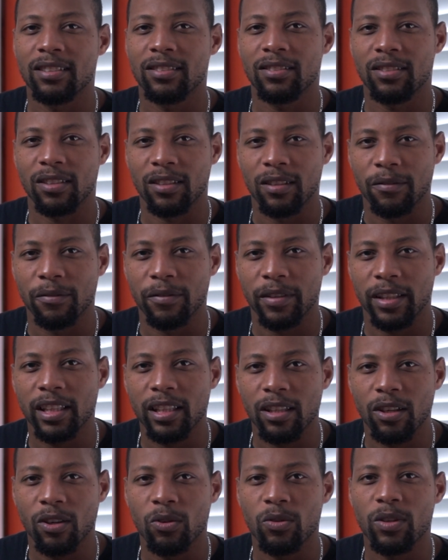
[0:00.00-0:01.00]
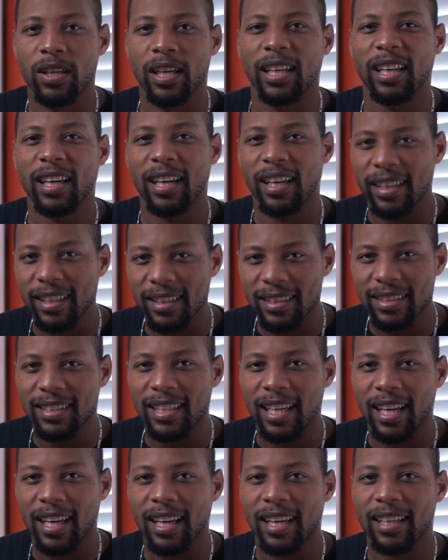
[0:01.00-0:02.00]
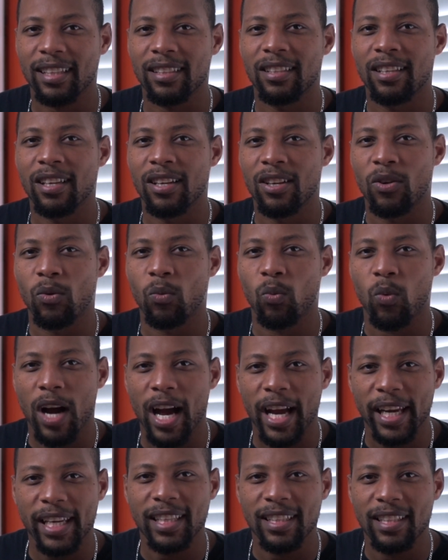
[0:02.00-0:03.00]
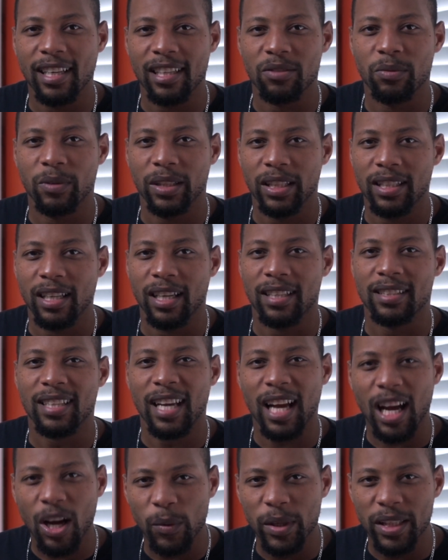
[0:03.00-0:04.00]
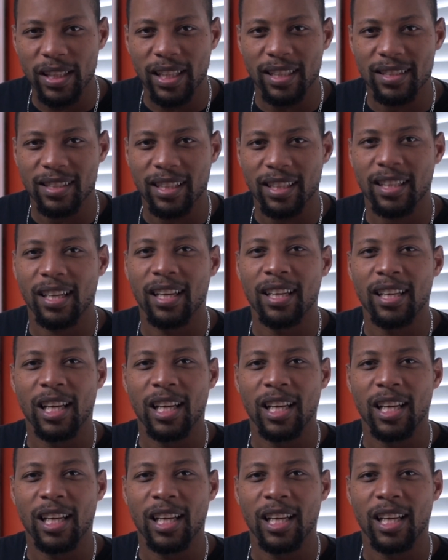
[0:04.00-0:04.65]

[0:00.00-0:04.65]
to the video and understand why he does what he does, how he does it.